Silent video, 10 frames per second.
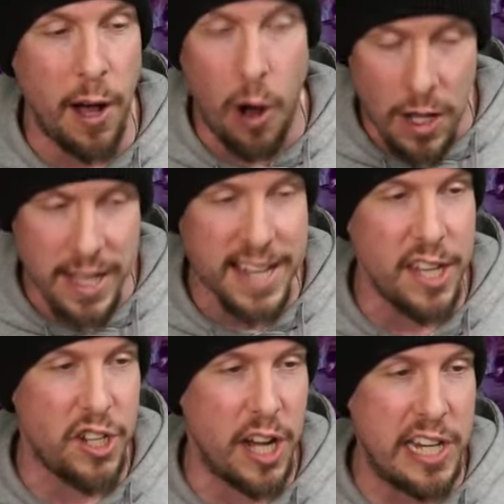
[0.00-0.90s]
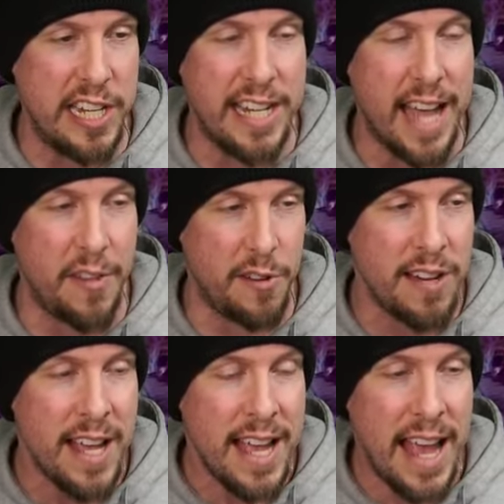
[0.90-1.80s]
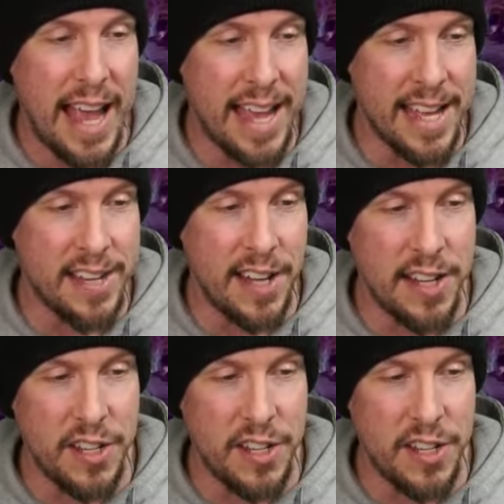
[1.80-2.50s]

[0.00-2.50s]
All in conjunction together and uh,